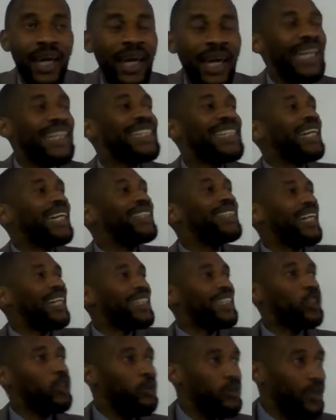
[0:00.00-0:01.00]
It
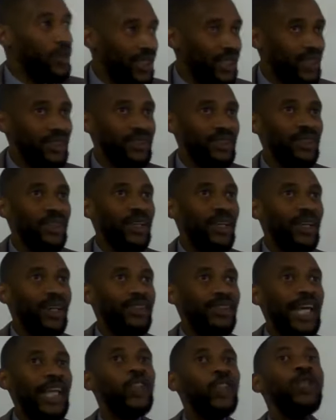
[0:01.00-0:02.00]
suggests to me
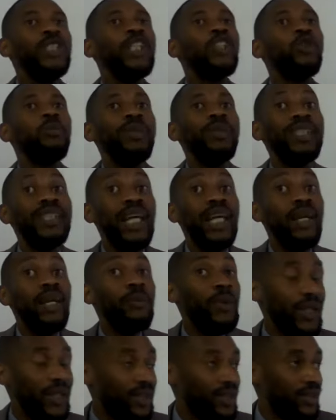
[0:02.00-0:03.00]
that you need to be
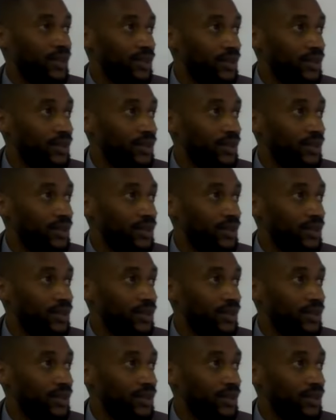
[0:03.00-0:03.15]
deliberate.